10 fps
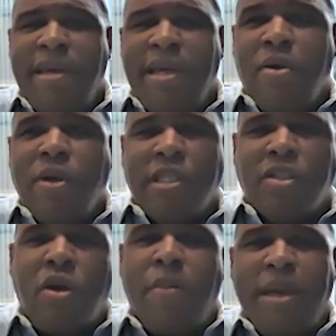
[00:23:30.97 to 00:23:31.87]
You know,
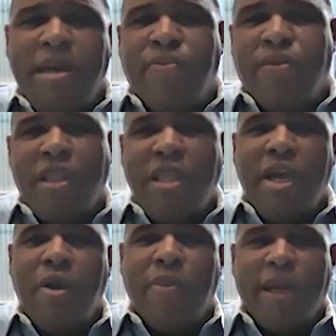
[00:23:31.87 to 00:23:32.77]
it's called being in front of
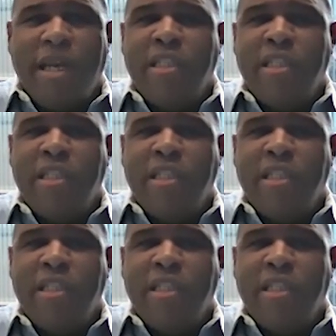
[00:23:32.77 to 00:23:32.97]
the airplane,